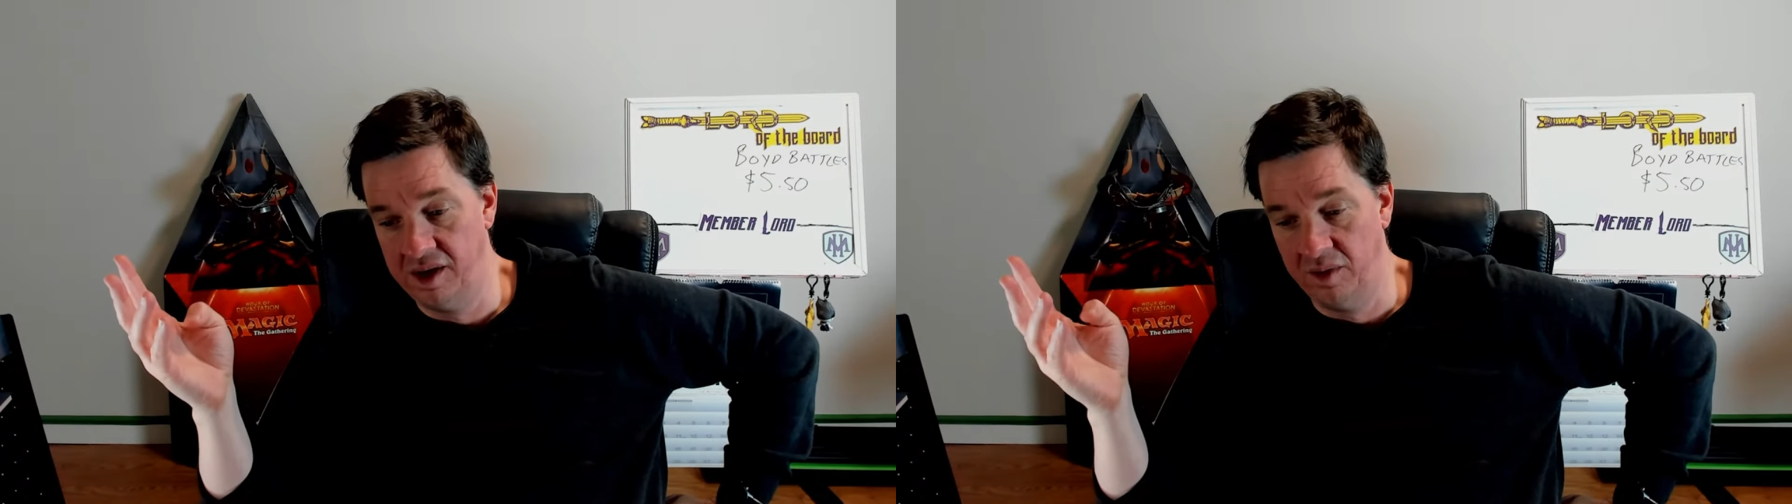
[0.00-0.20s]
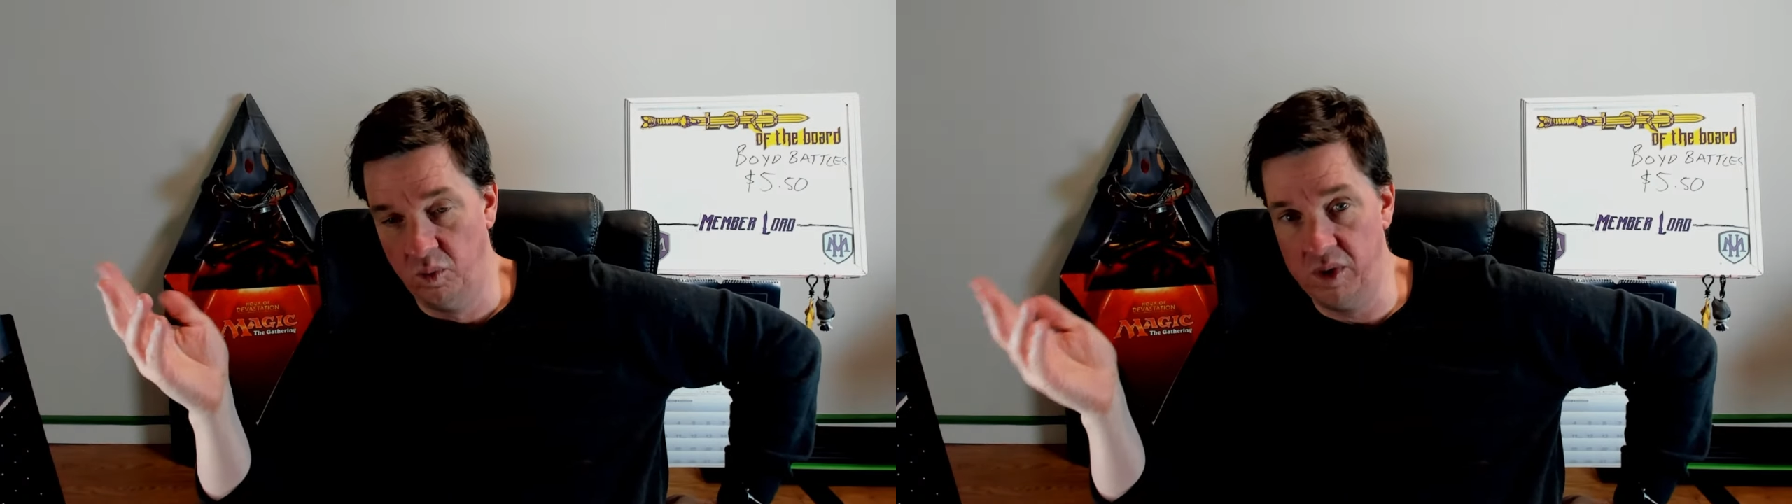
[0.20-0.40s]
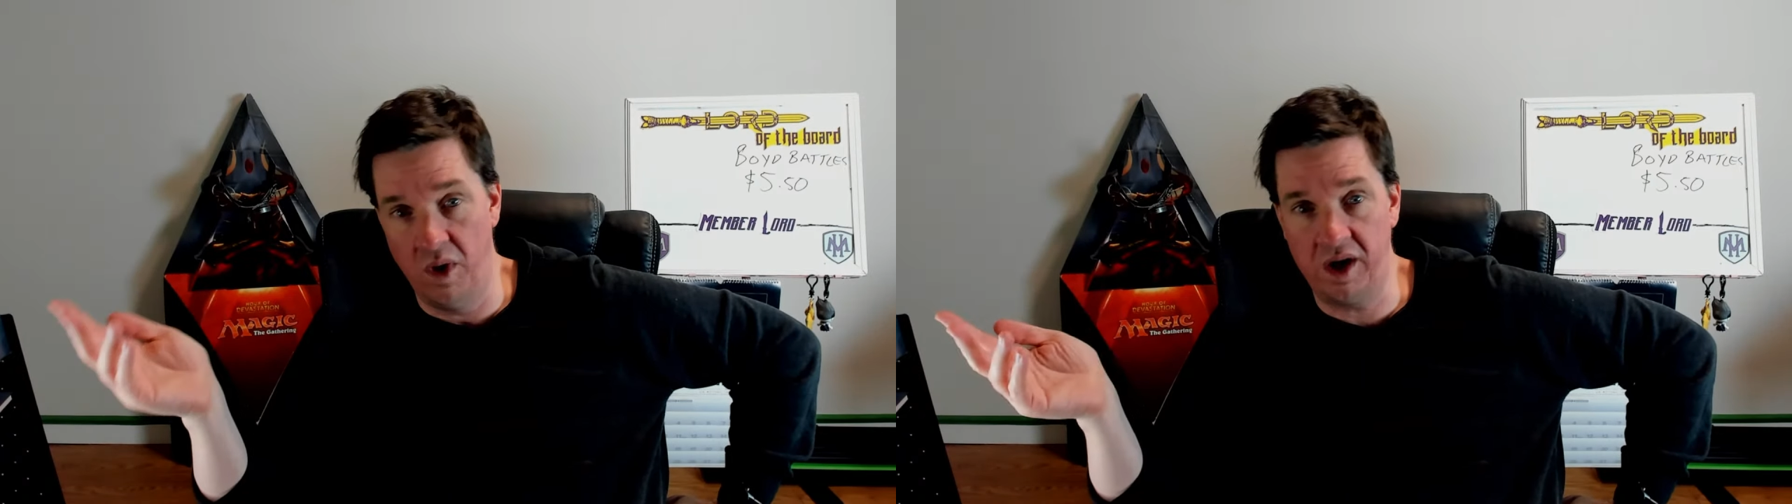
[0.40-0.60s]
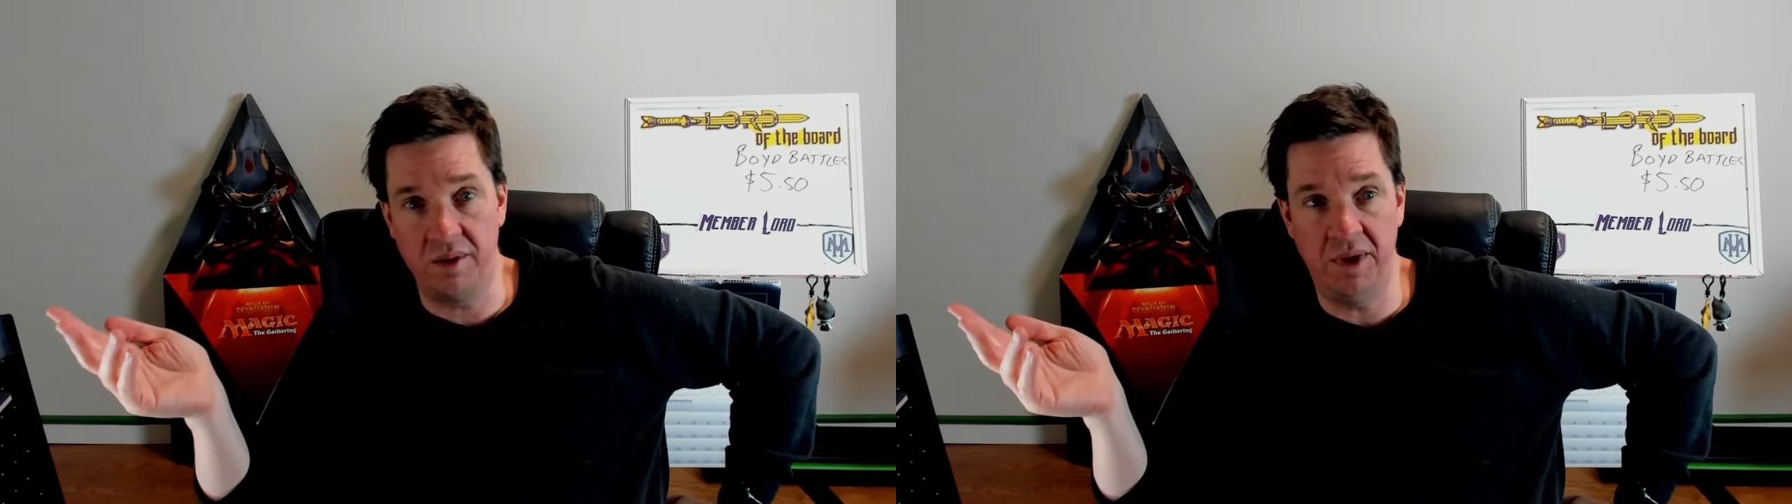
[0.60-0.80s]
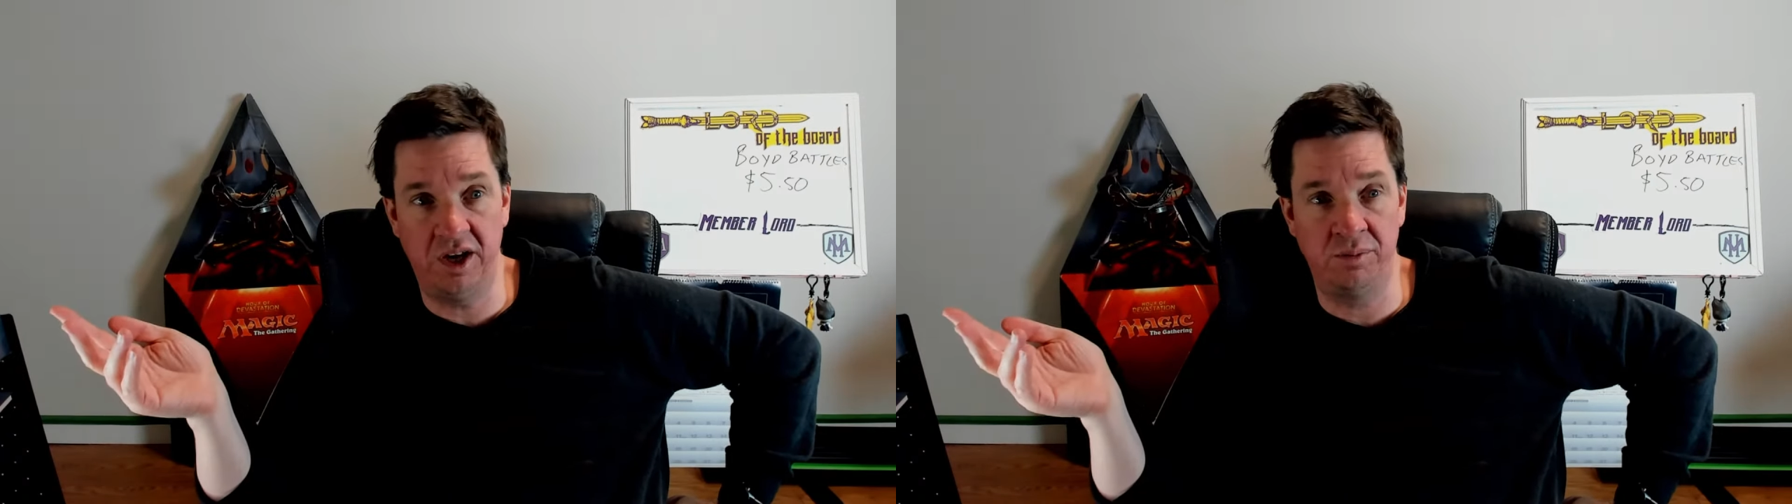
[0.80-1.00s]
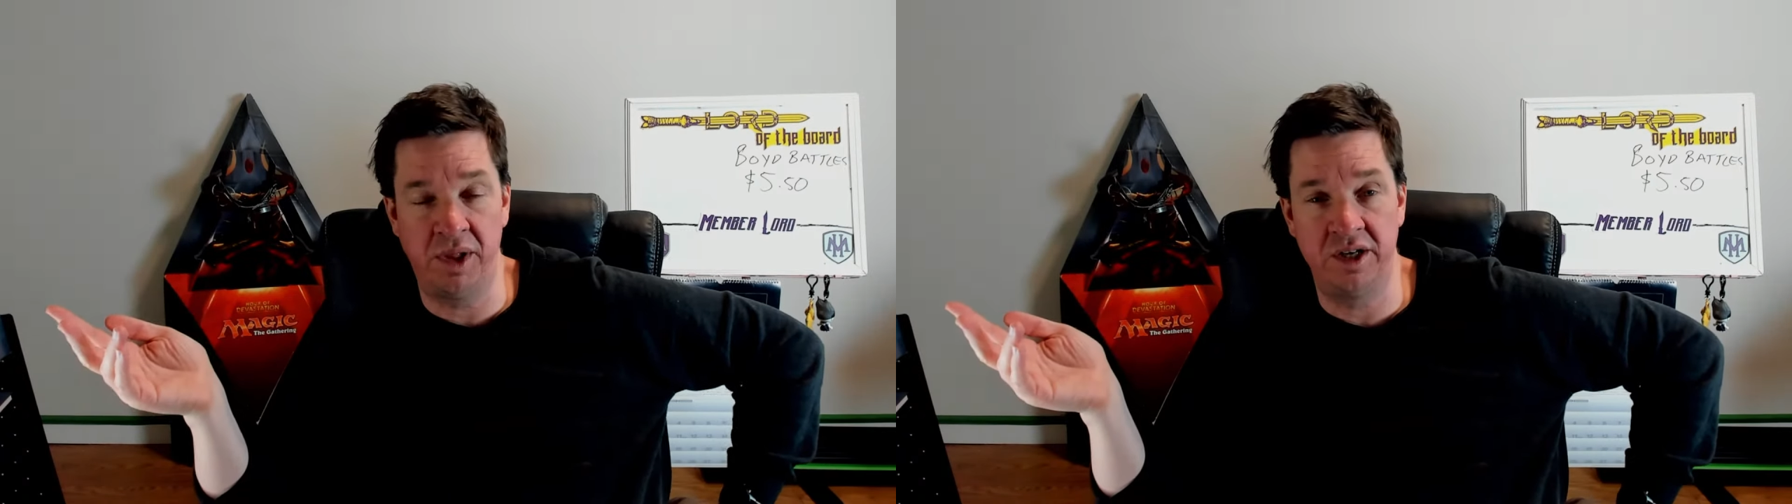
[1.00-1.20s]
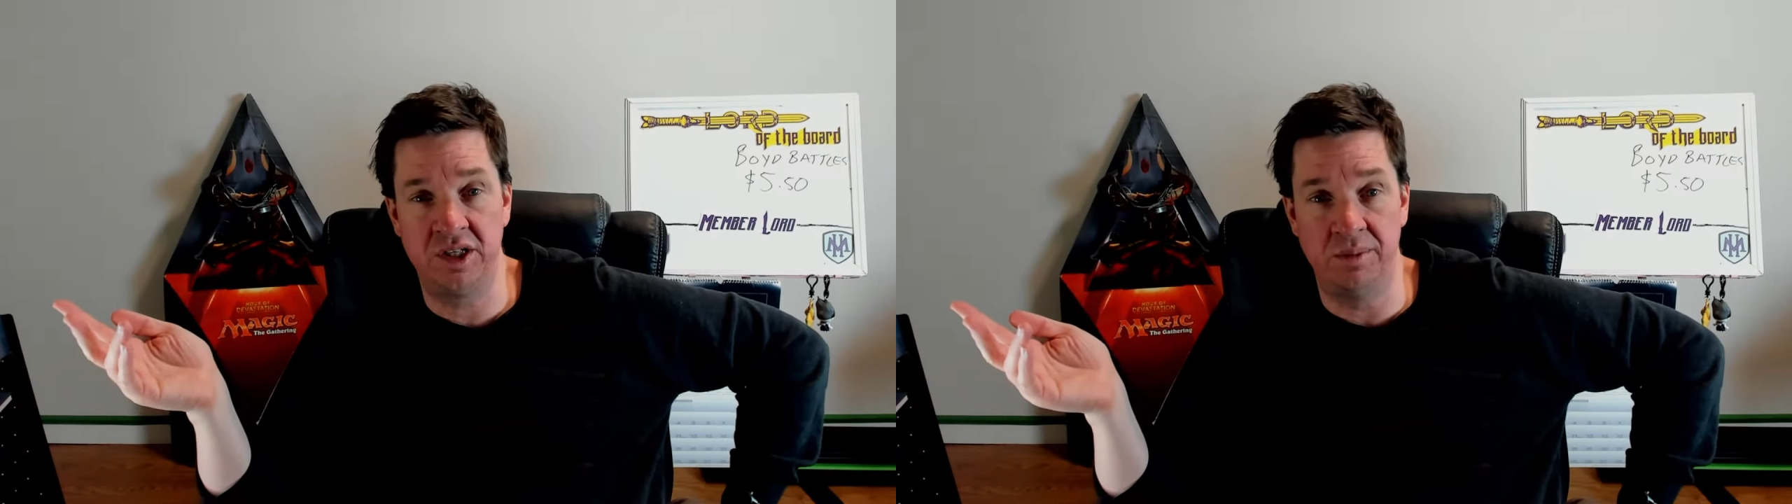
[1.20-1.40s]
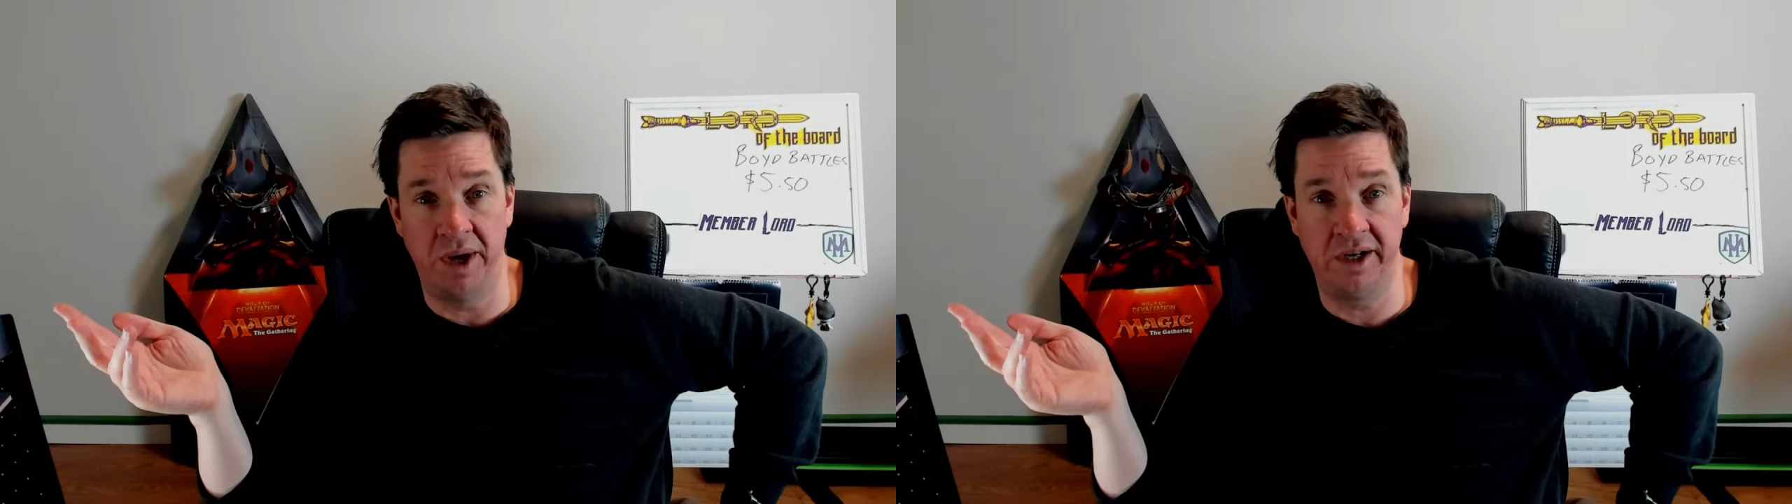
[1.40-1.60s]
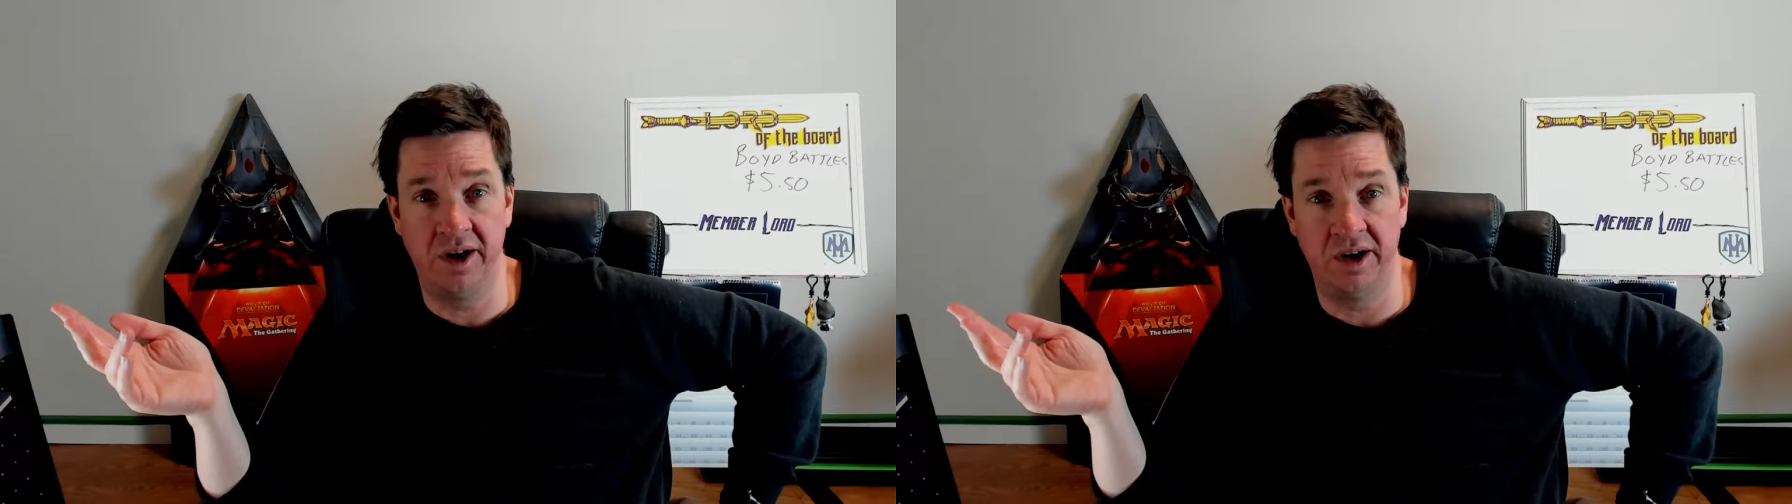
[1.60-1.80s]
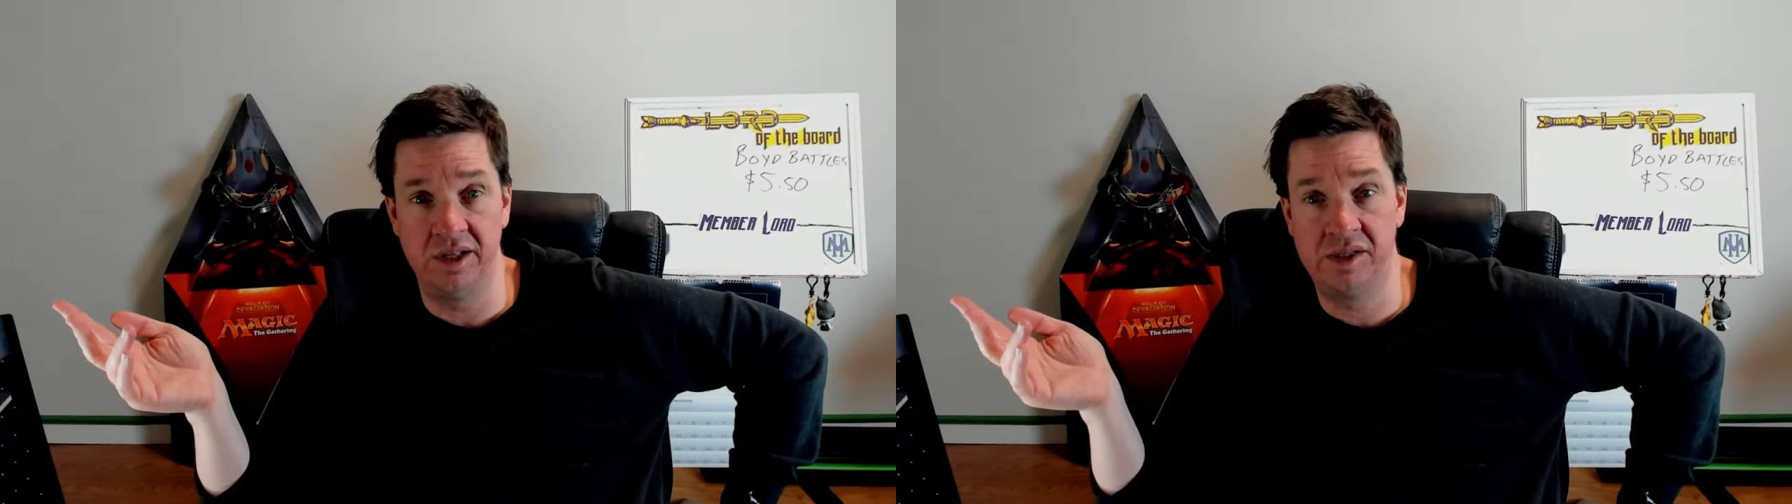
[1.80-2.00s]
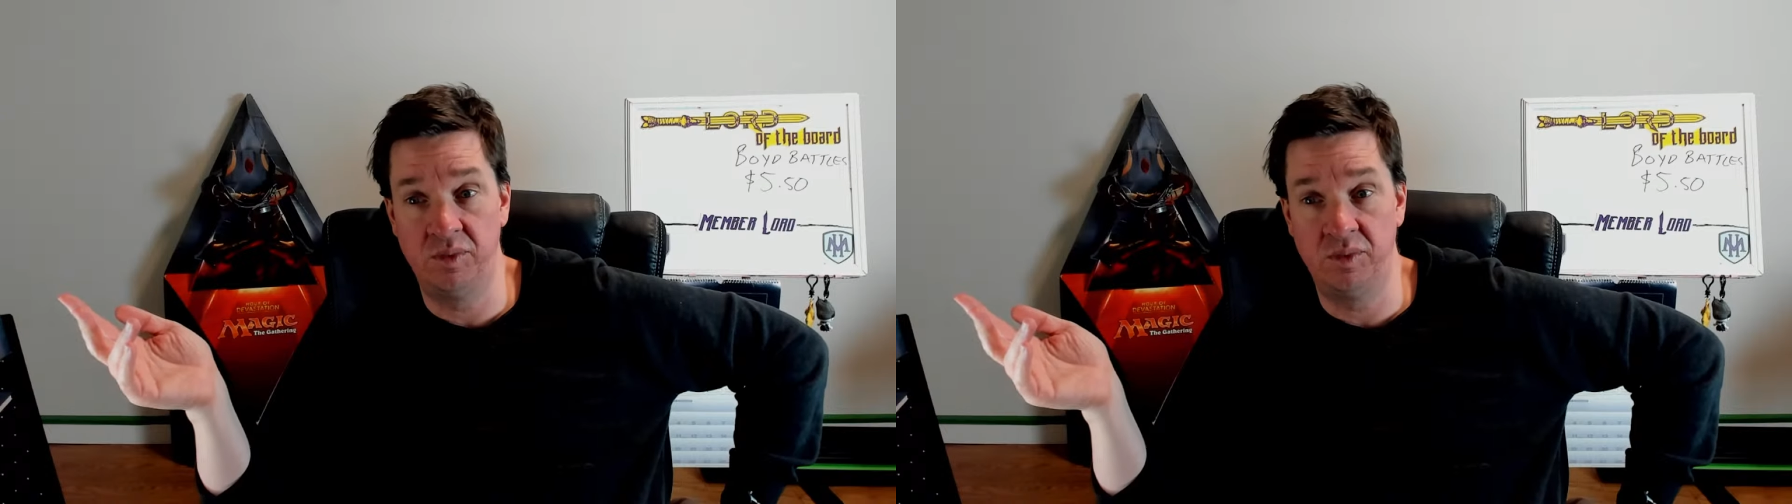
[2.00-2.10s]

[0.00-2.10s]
we want Commander players to buy cards.